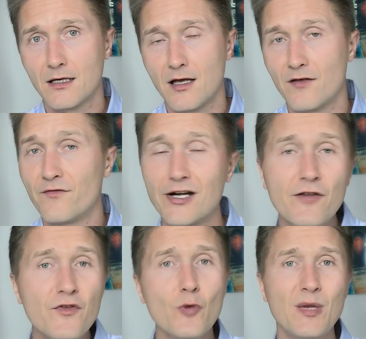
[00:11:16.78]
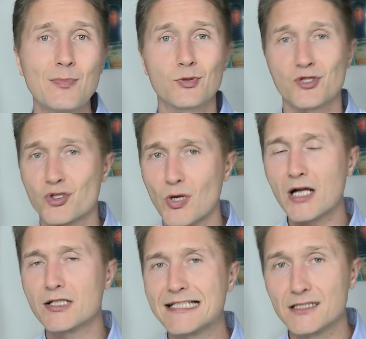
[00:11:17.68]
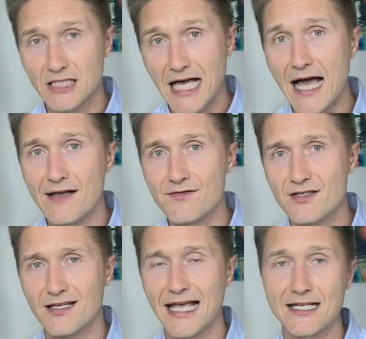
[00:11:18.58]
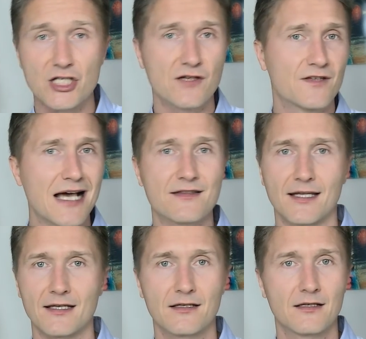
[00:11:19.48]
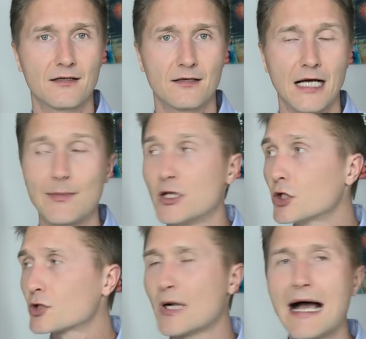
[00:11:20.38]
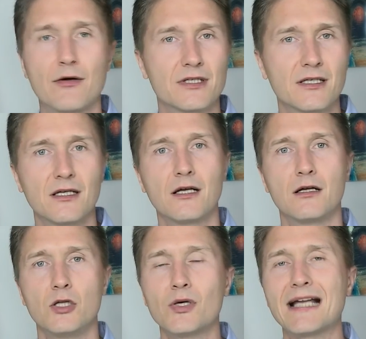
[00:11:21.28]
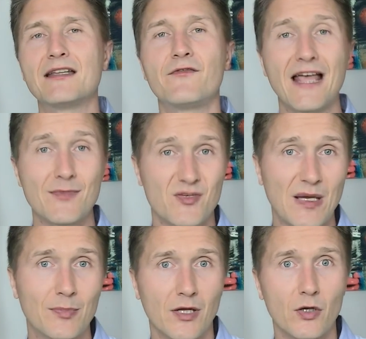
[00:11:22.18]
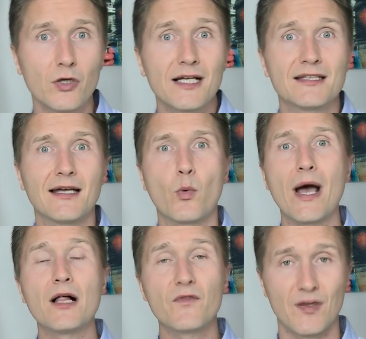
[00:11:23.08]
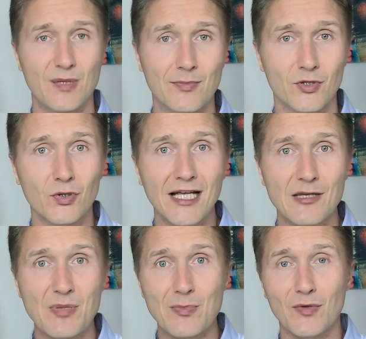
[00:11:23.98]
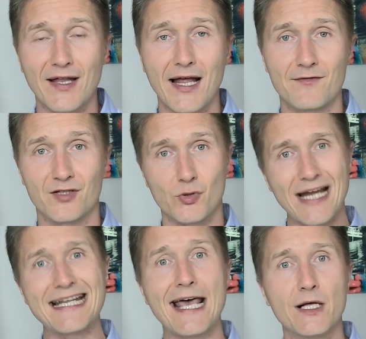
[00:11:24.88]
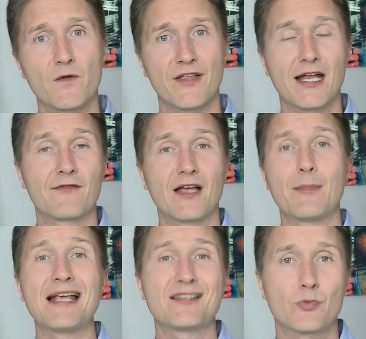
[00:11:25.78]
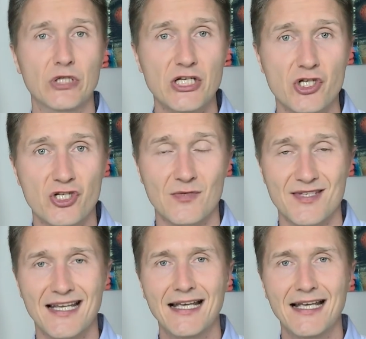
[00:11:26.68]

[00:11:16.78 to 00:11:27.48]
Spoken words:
Very few people struggle in their lives and achieve nothing. I mean, look around. Look at the famous people. Look at the wealthy people. Look at the people that have great health, that have amazing relationships.